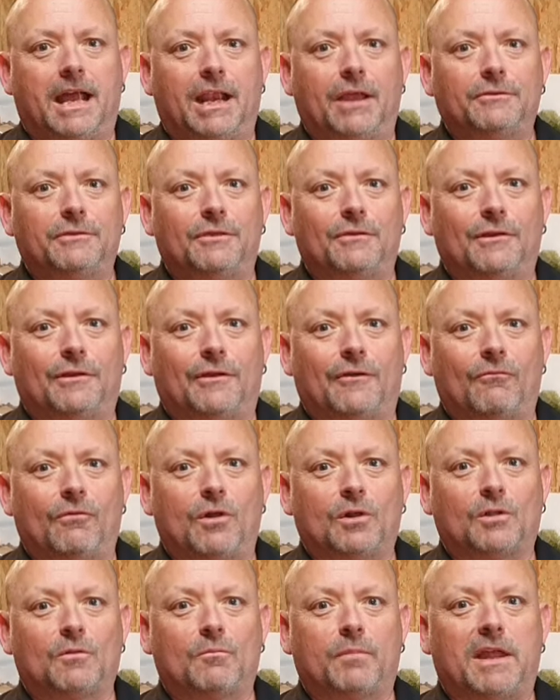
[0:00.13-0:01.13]
Hello, you lot.
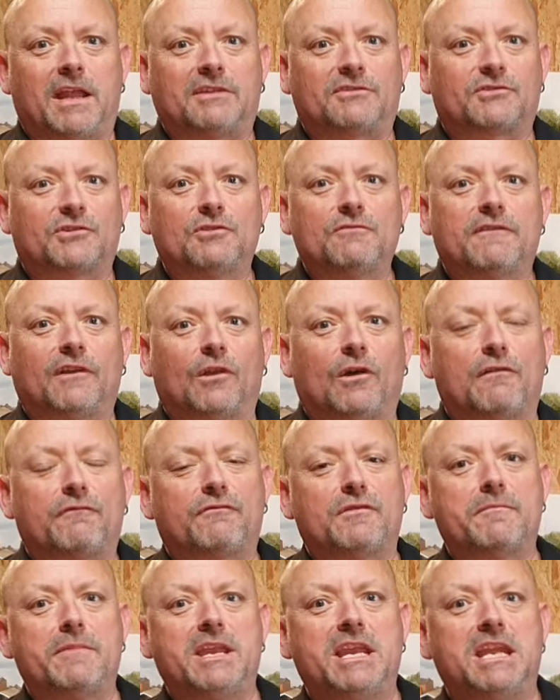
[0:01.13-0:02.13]
Welcome back to The
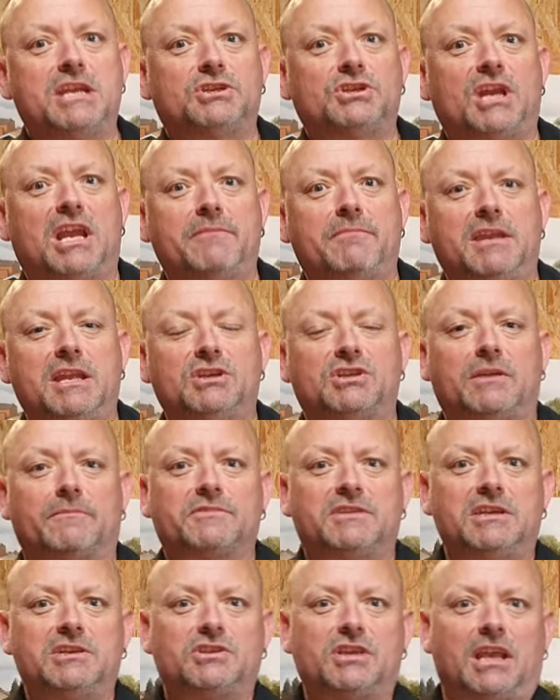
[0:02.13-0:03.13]
Loft with me, JB,
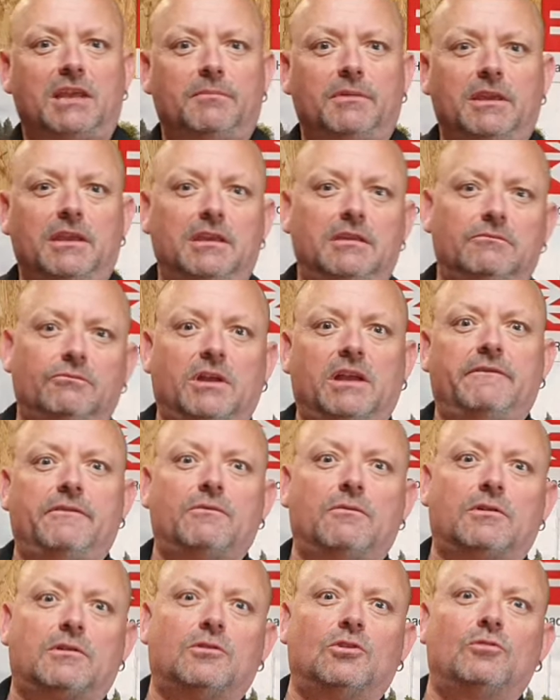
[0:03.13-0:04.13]
Jubsy, JB, whatever
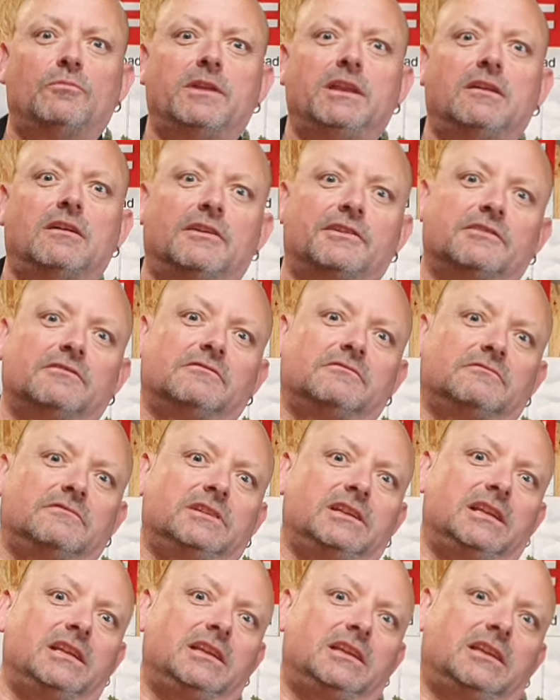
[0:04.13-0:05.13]
you want to call me. I don't
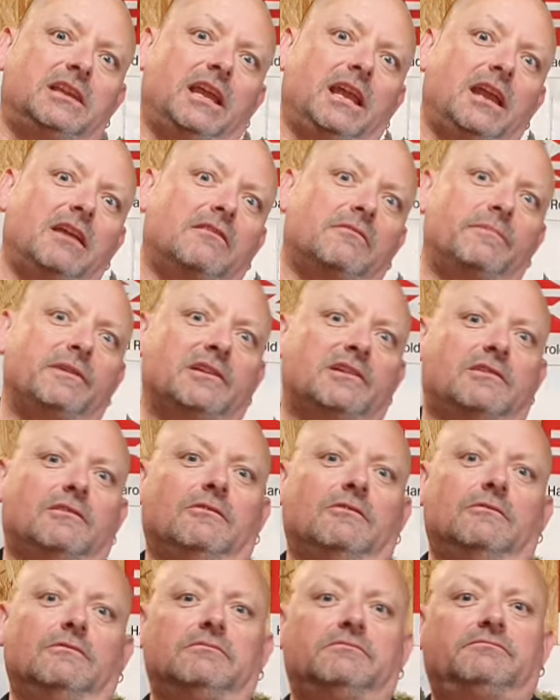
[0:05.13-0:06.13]
really care. I've been
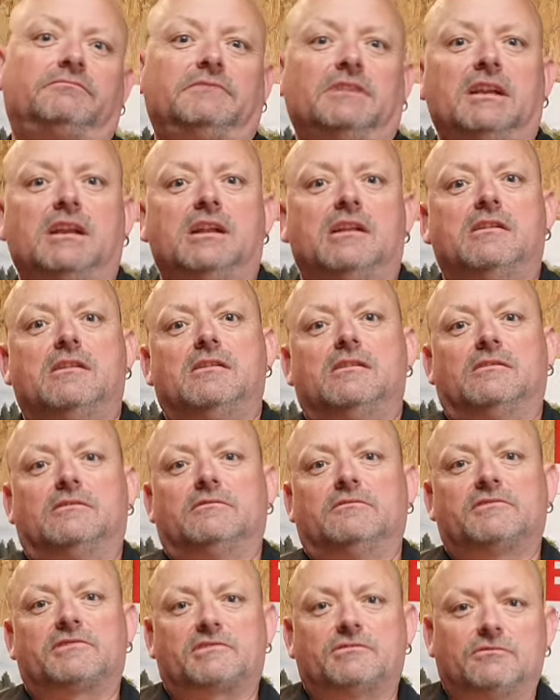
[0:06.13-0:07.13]
called
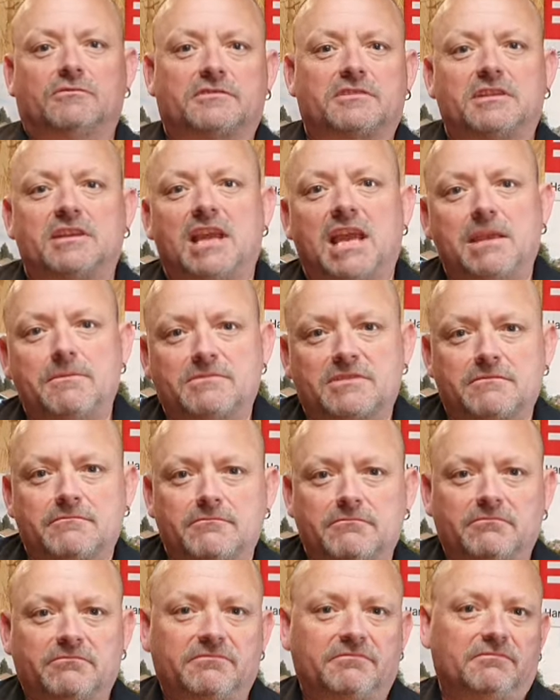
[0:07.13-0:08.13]
all sorts of names
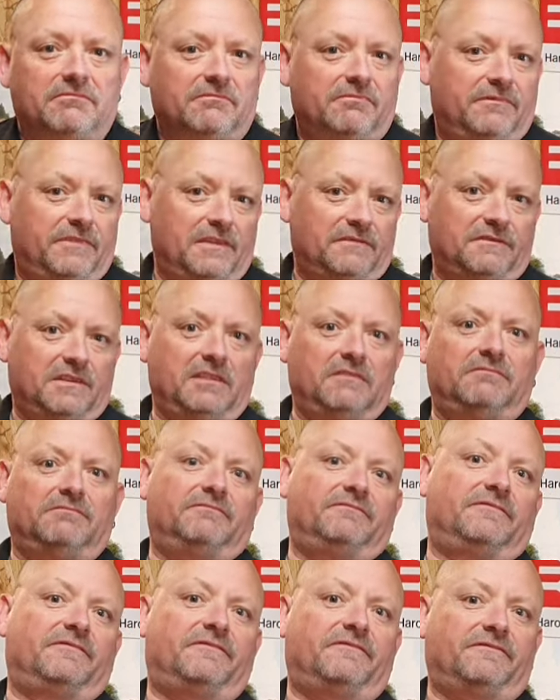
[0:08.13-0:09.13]
in
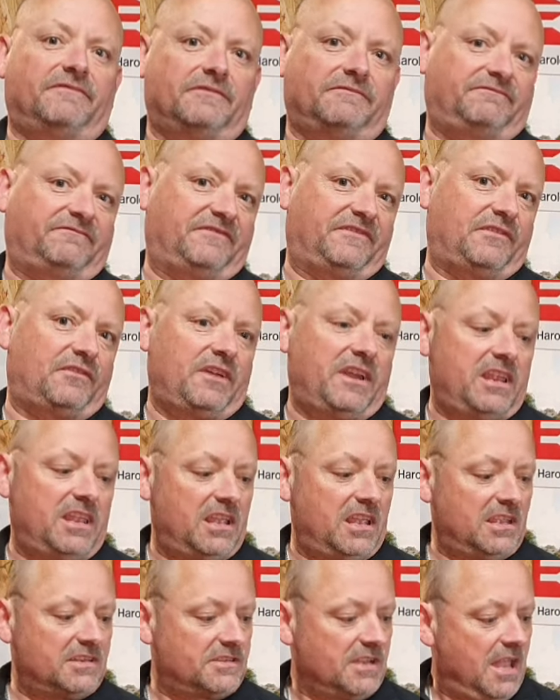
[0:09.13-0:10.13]
53
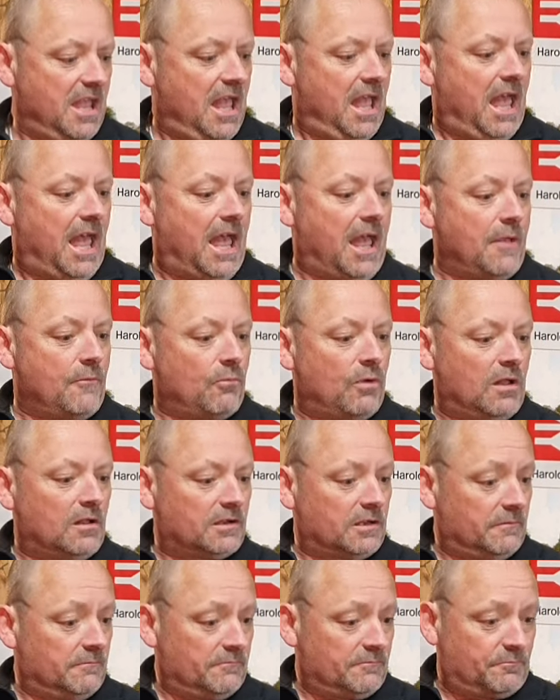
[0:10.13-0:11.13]
years. Uh,
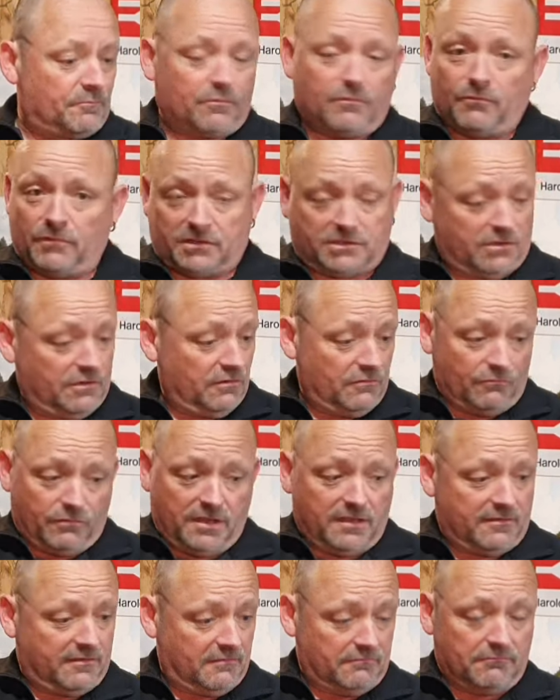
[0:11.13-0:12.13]
welcome to
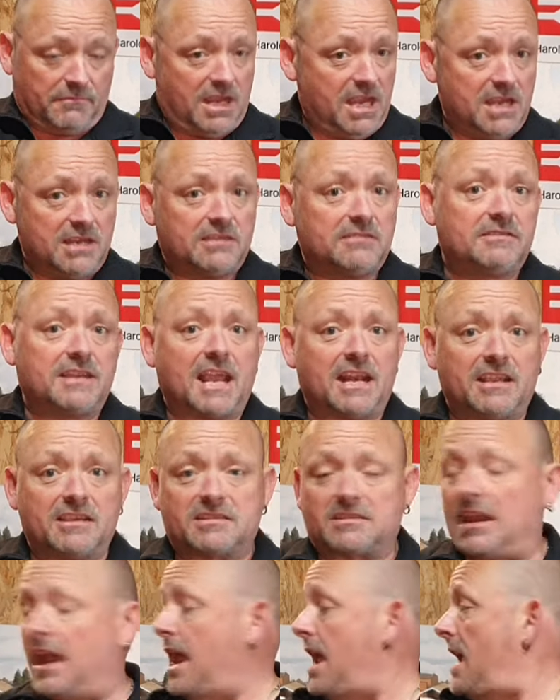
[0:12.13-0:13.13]
with me,
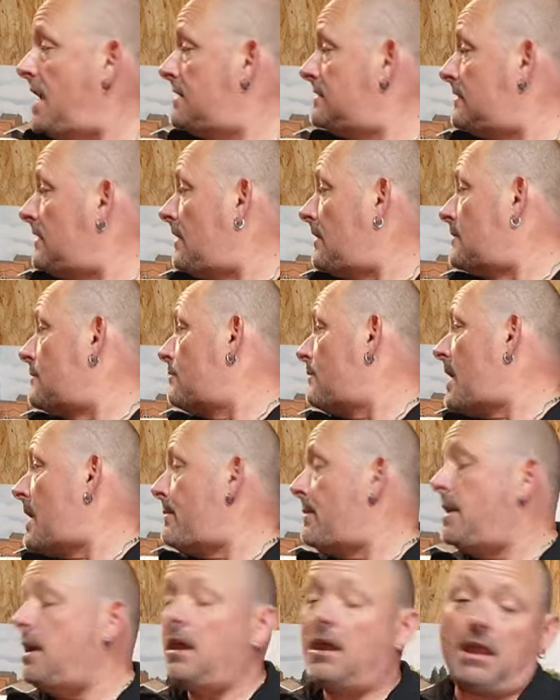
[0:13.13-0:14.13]
Dennis and uh,
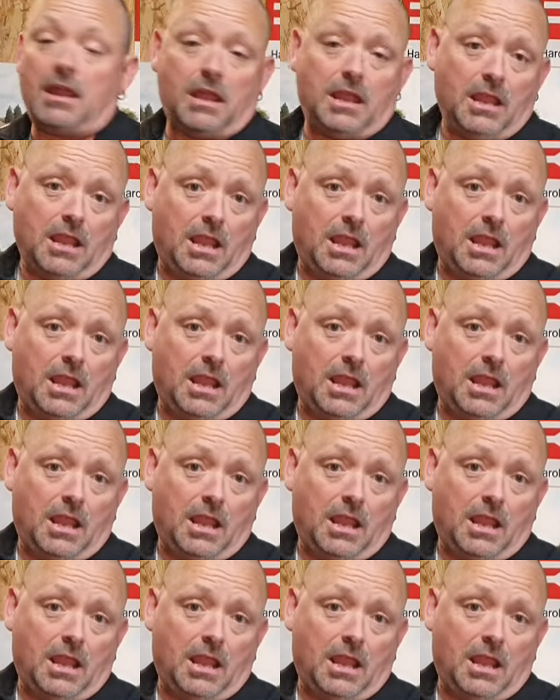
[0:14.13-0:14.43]
Krabby.